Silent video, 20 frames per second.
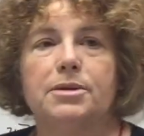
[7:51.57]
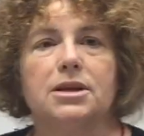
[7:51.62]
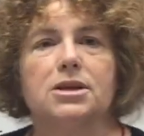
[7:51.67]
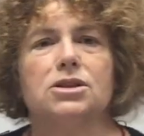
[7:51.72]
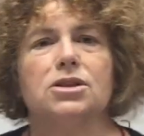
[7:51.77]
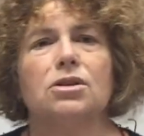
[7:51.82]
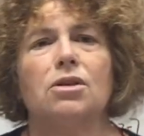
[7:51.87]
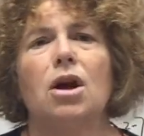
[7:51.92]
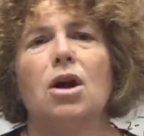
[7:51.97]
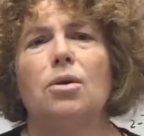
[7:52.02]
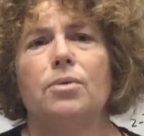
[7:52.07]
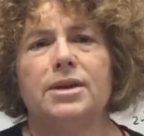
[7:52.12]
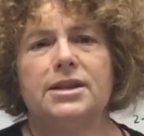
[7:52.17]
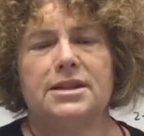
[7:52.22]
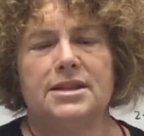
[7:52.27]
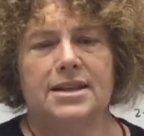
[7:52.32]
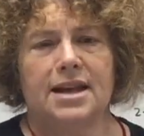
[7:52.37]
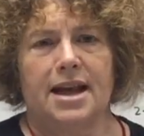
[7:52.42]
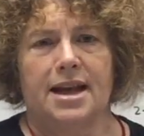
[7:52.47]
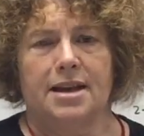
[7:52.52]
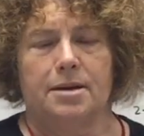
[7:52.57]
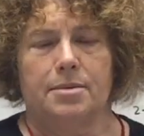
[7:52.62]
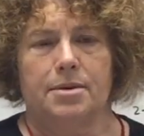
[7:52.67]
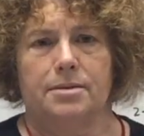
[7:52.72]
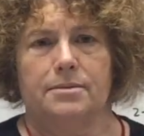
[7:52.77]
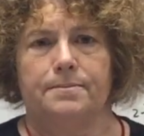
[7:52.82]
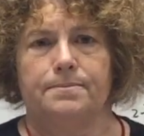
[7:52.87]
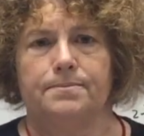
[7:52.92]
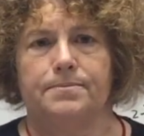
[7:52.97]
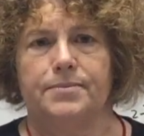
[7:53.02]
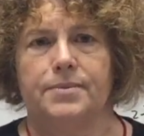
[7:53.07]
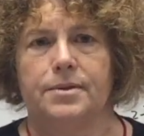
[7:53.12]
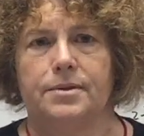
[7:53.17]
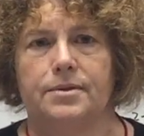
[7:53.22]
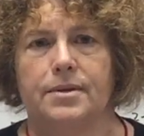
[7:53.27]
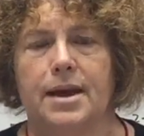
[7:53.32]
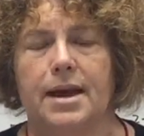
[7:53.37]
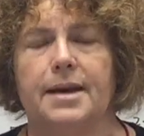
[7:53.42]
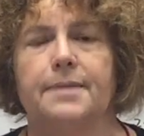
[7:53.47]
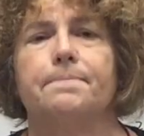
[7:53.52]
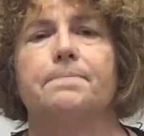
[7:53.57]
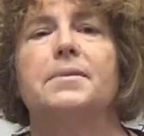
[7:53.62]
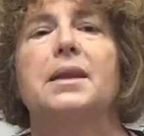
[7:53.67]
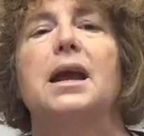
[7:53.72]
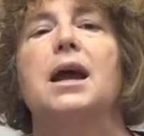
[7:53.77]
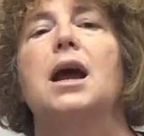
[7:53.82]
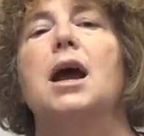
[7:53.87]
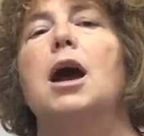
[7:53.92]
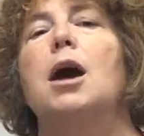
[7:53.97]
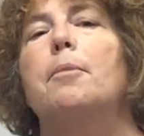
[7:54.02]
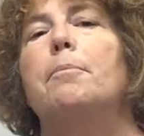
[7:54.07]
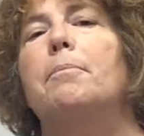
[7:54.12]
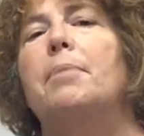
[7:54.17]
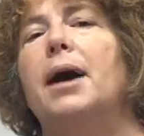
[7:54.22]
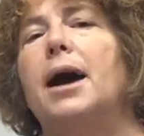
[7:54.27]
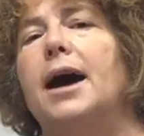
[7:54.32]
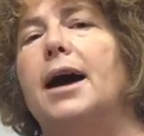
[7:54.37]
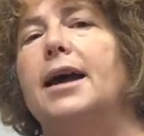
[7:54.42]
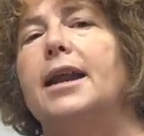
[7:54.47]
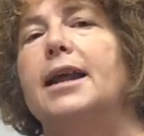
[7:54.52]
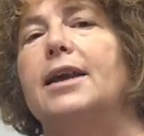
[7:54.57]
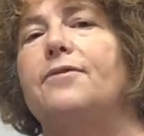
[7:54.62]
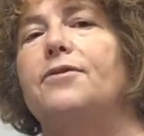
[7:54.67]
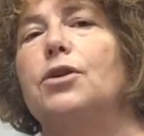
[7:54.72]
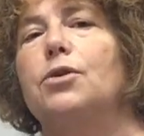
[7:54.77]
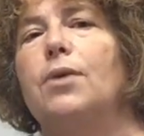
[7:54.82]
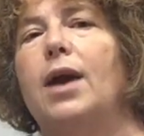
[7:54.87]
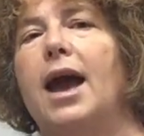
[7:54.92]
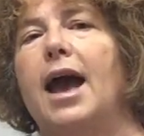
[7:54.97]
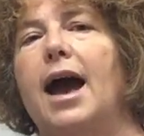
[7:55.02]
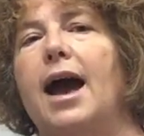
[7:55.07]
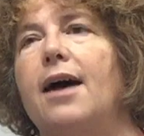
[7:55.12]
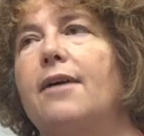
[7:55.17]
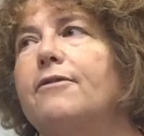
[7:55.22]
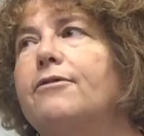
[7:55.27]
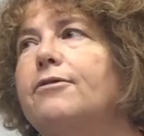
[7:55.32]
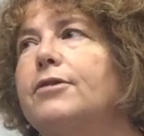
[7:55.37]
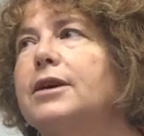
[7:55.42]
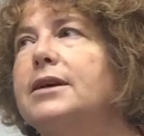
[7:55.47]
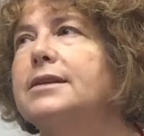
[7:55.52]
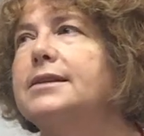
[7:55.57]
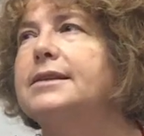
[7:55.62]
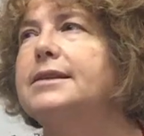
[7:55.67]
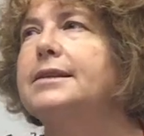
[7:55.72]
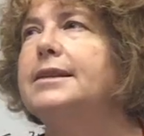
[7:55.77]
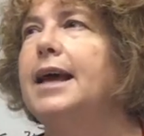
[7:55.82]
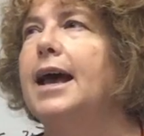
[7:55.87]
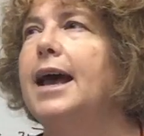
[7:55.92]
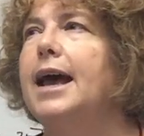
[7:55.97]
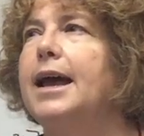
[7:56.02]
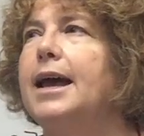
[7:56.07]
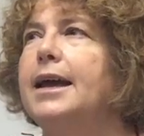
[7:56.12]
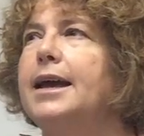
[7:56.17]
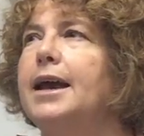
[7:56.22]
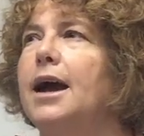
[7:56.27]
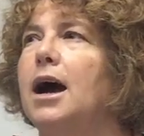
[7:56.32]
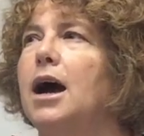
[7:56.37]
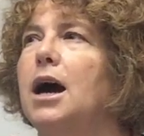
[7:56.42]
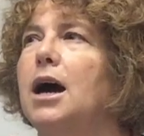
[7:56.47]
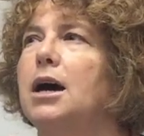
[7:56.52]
because they're always soluble. Okay, but if you have, say,